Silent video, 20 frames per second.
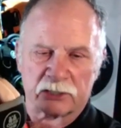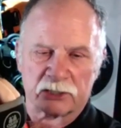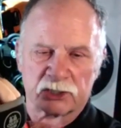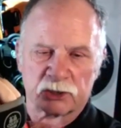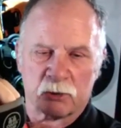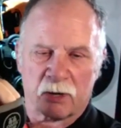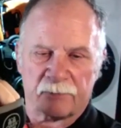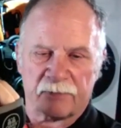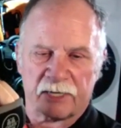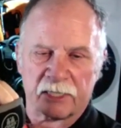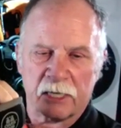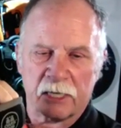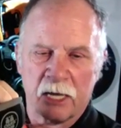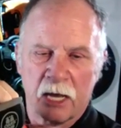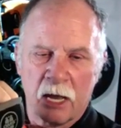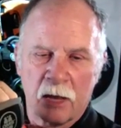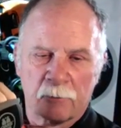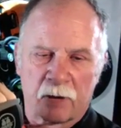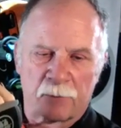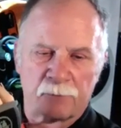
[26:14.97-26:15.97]
swimming
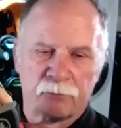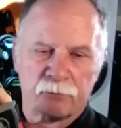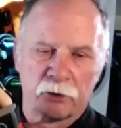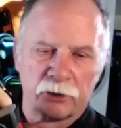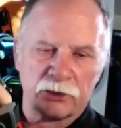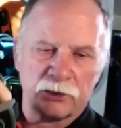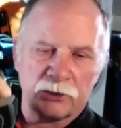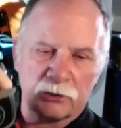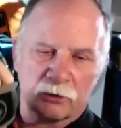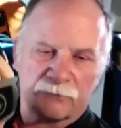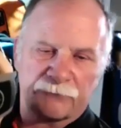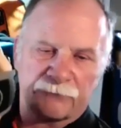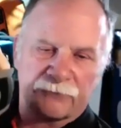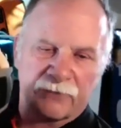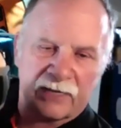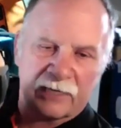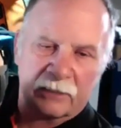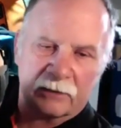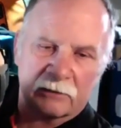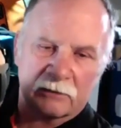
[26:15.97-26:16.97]
by putting your
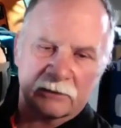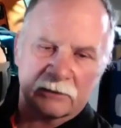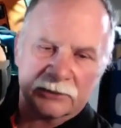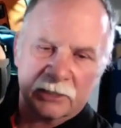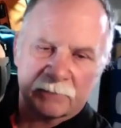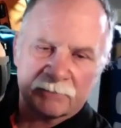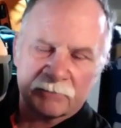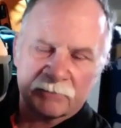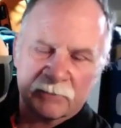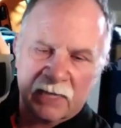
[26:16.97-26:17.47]
fingers